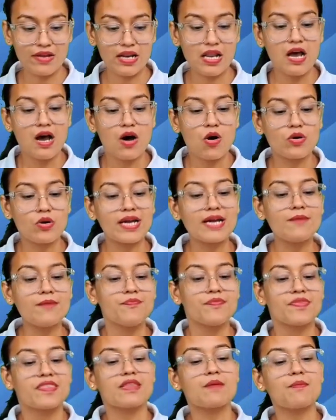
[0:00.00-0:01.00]
Okay,
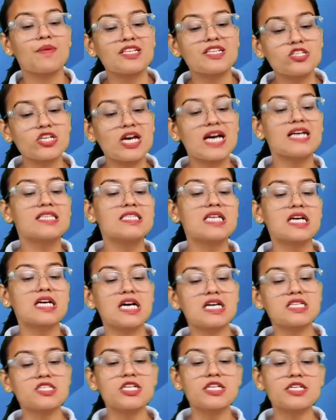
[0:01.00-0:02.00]
The panchayats are
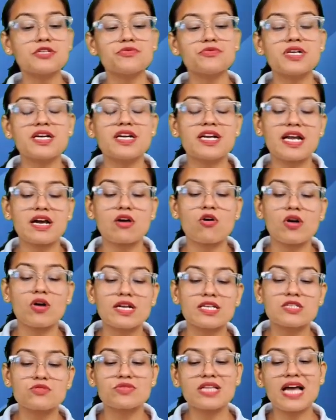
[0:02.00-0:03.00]
constituted in accordance
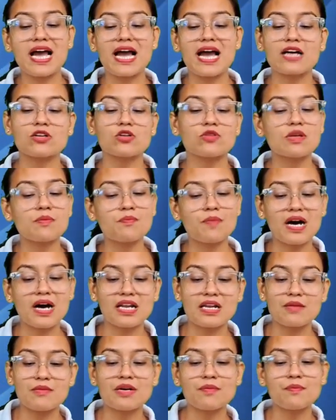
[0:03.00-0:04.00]
with the Act of the
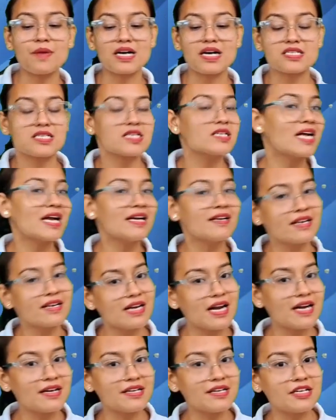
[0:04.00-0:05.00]
Parliament passed in
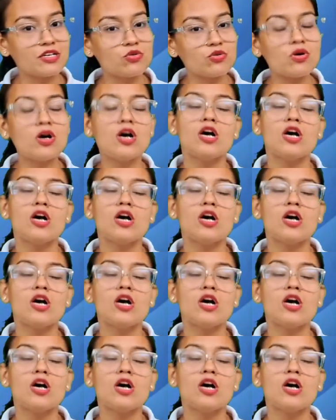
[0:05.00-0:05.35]
1992.